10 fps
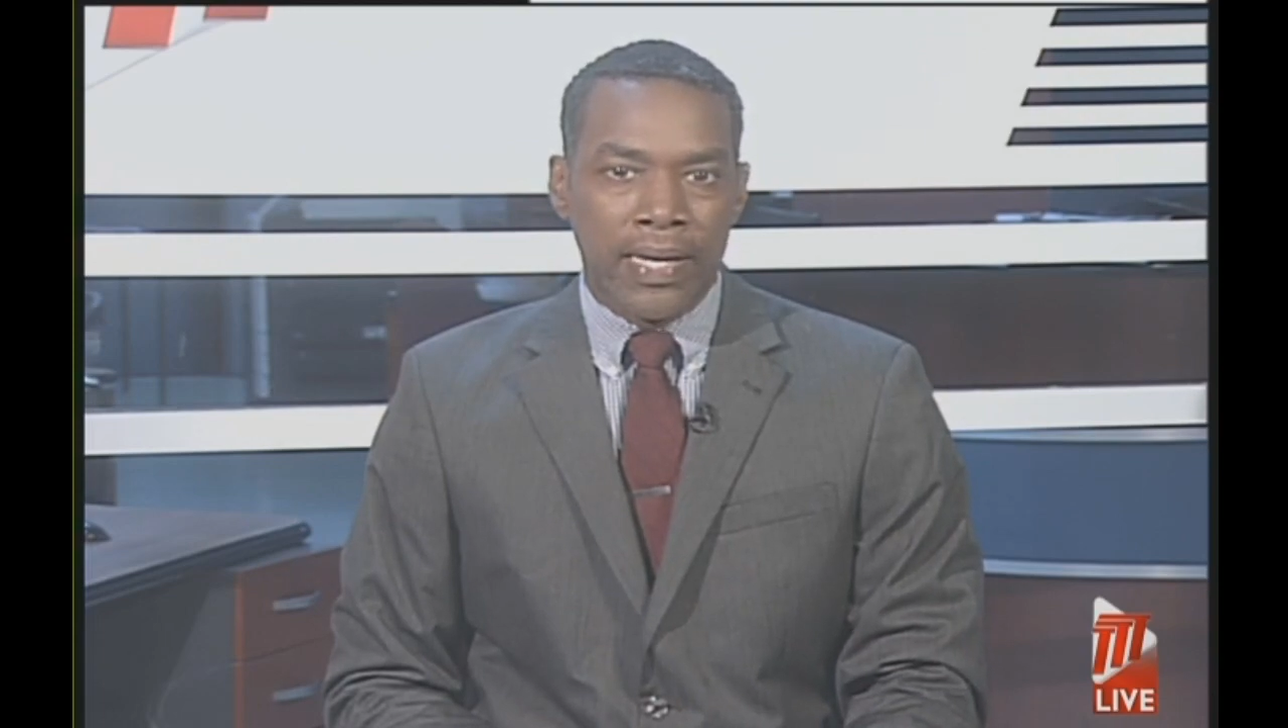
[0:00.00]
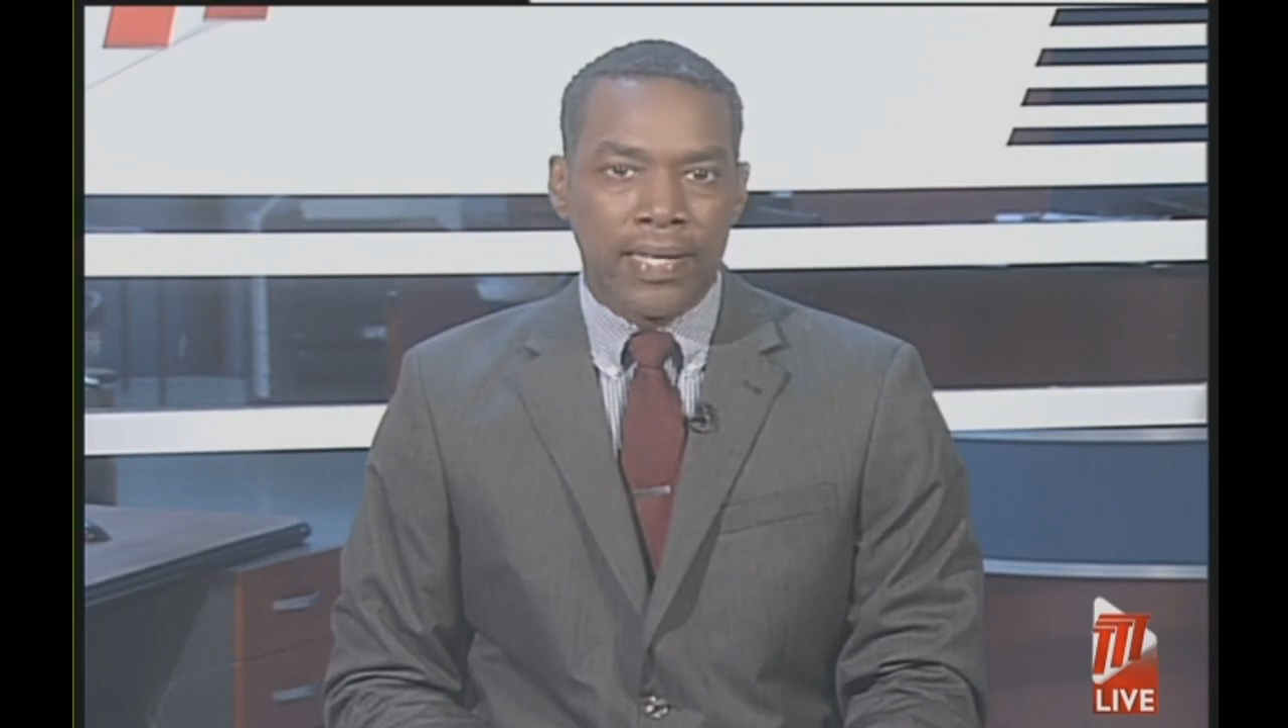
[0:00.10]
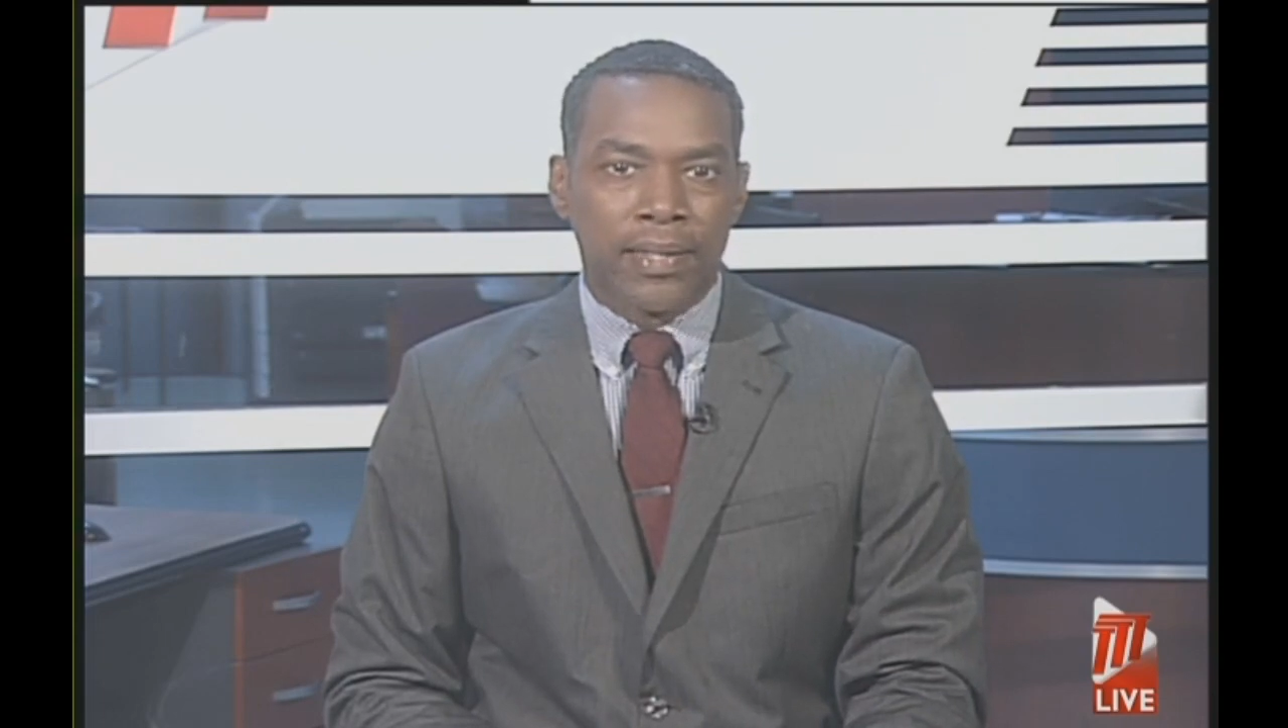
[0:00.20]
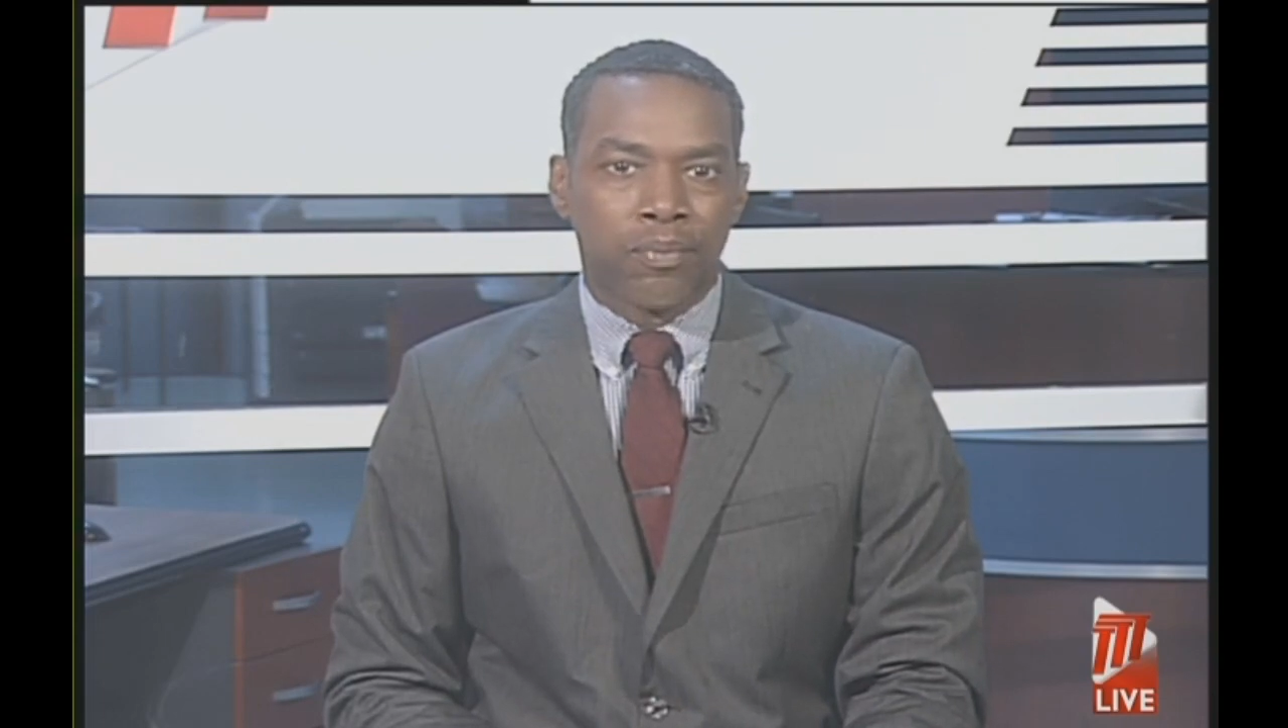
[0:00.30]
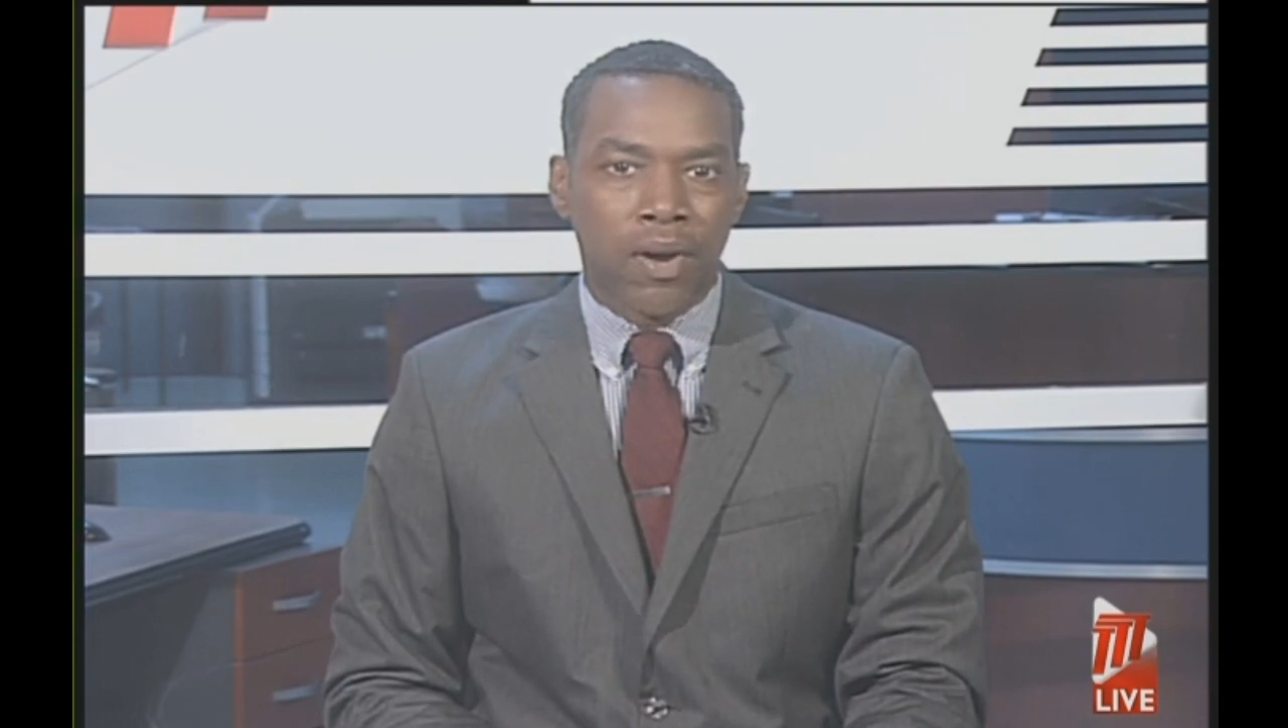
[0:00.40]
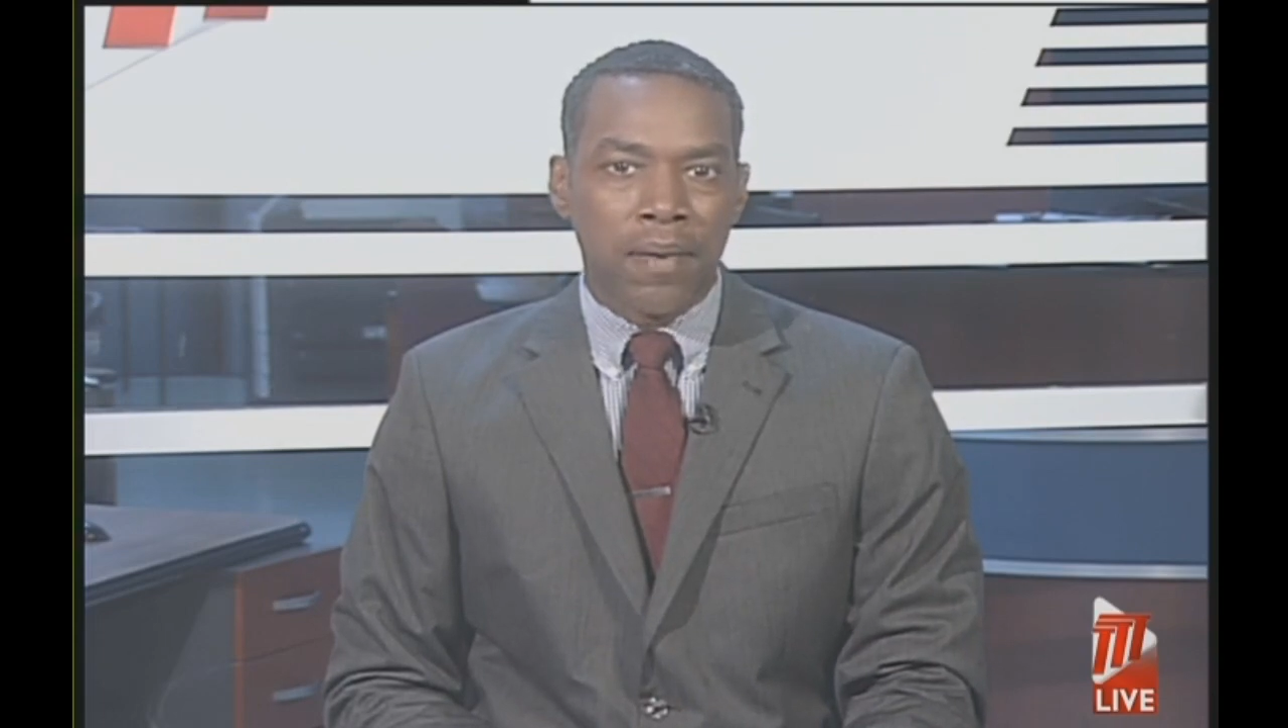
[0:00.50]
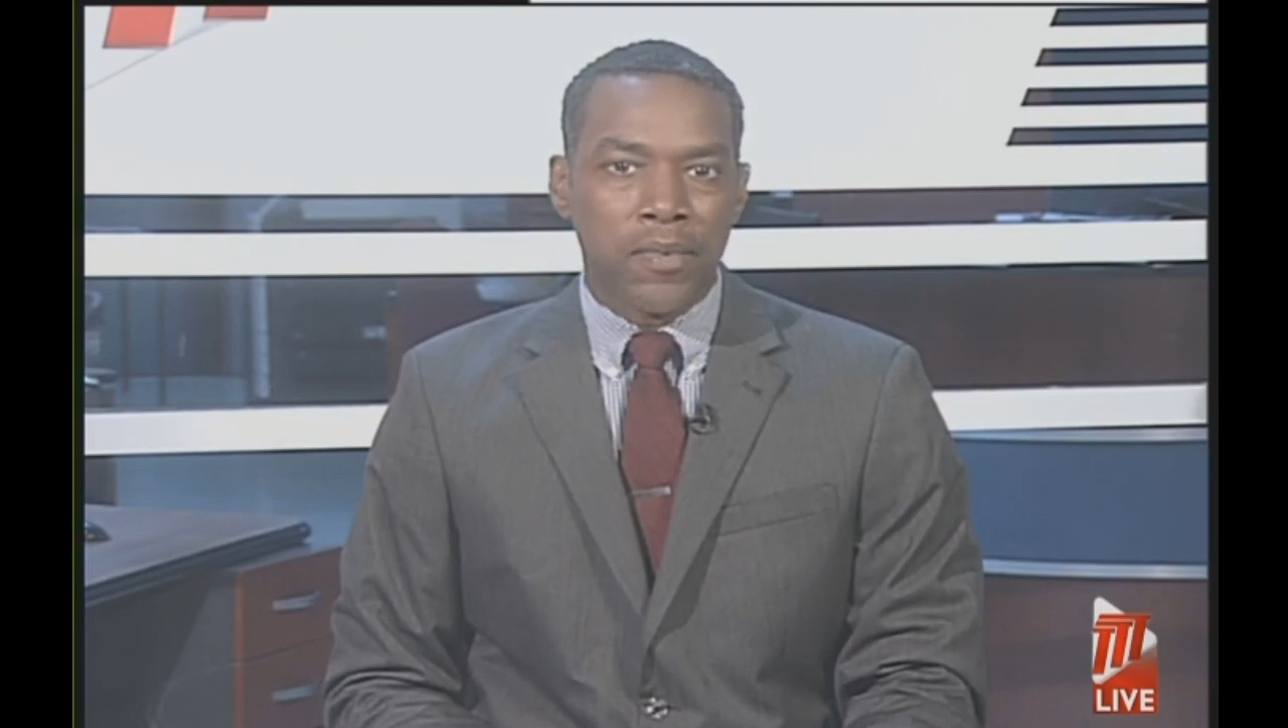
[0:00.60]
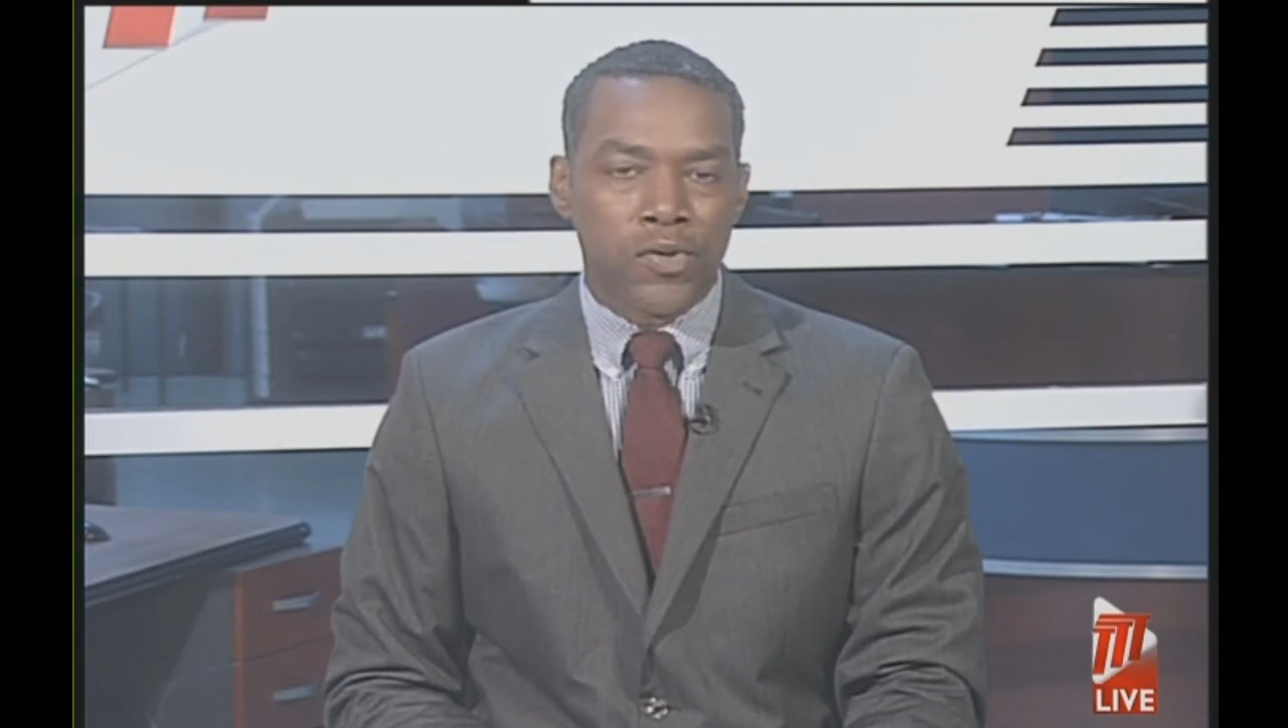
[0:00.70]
in the Prime